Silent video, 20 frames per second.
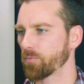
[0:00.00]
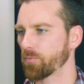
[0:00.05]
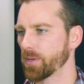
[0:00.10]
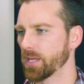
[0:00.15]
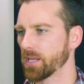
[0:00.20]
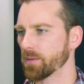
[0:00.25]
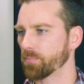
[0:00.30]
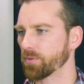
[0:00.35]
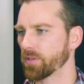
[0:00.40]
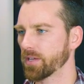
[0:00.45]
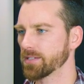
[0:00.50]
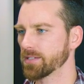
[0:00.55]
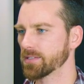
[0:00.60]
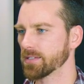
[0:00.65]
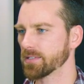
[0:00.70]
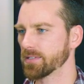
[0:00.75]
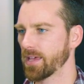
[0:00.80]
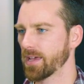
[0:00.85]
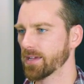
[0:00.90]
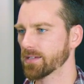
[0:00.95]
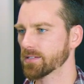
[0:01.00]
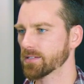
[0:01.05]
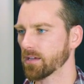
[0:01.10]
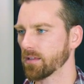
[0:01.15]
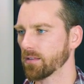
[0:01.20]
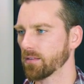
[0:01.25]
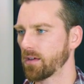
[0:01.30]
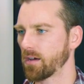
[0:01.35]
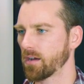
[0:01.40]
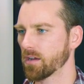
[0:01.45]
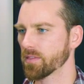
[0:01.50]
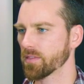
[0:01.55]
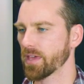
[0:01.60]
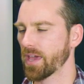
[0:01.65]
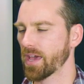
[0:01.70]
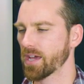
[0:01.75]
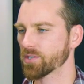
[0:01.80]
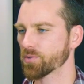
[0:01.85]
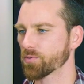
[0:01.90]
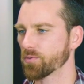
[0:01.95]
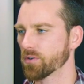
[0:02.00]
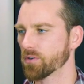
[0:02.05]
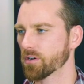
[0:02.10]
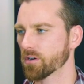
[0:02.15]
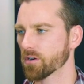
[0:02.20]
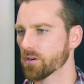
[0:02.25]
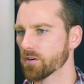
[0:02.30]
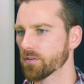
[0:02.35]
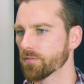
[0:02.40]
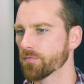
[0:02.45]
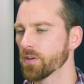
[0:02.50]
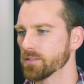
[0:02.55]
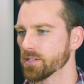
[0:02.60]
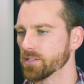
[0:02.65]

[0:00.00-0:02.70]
will be to place the text along the actual curve.